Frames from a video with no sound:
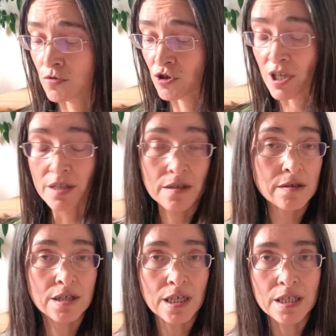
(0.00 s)
check the
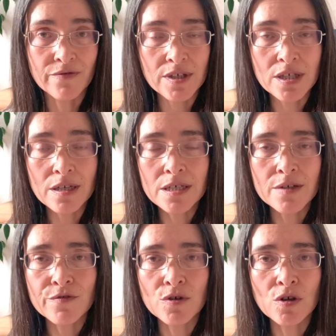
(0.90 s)
scientific studies
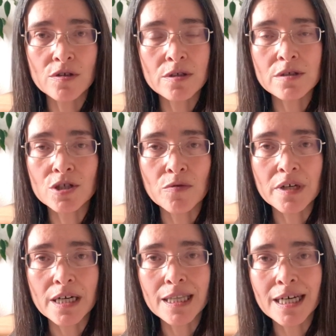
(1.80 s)
if you're not so
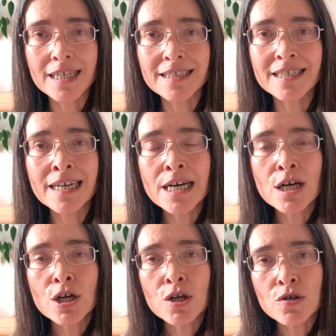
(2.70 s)
inclined.
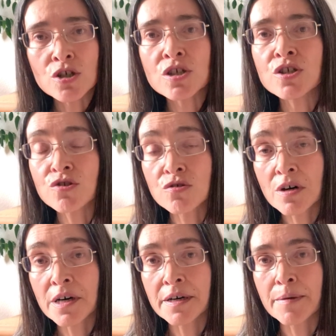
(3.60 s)
You just
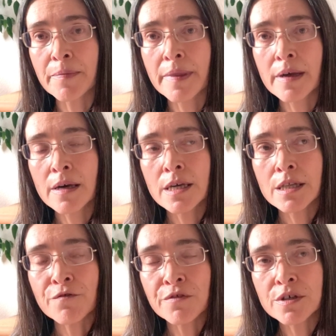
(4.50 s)
try.
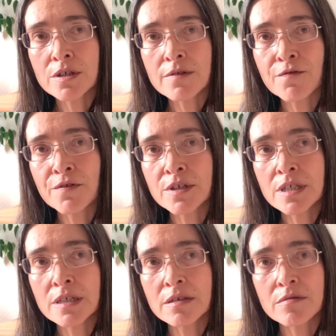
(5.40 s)
The
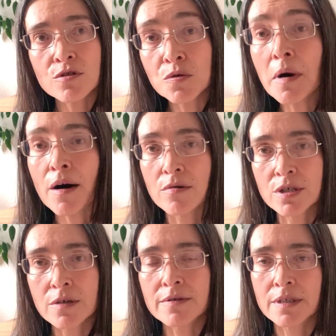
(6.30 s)
first 2
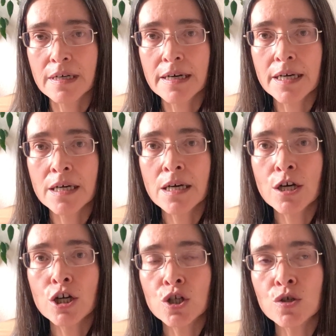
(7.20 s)
hours of the day,
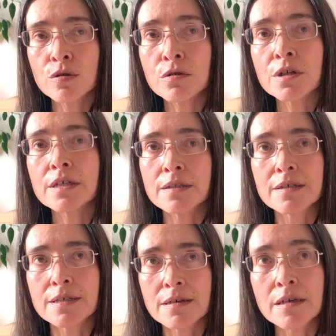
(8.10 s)
you look at the
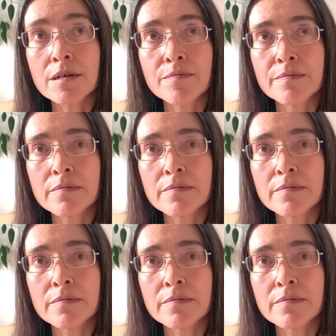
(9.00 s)
sun.